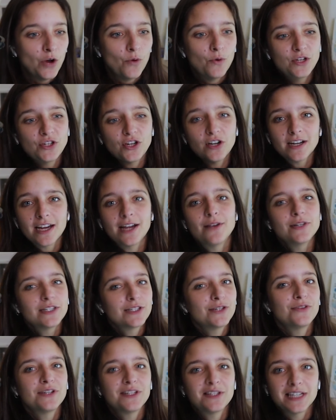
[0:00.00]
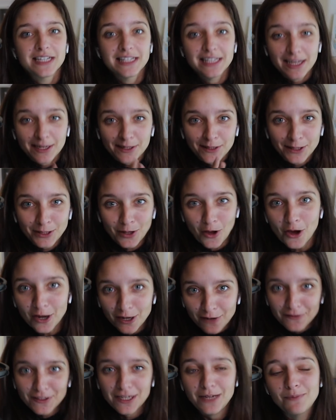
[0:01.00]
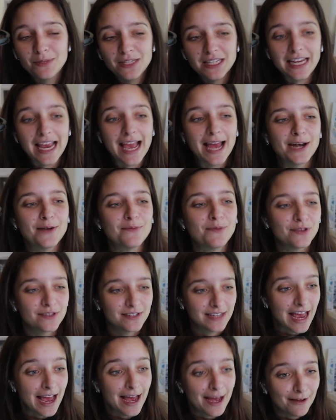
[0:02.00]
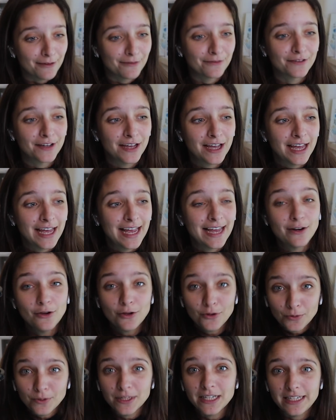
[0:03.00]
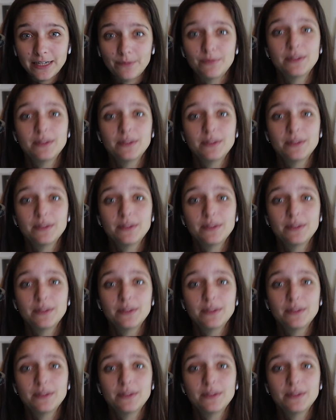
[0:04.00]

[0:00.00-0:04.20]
which are characteristics that a lot of deep sea animals have. And not only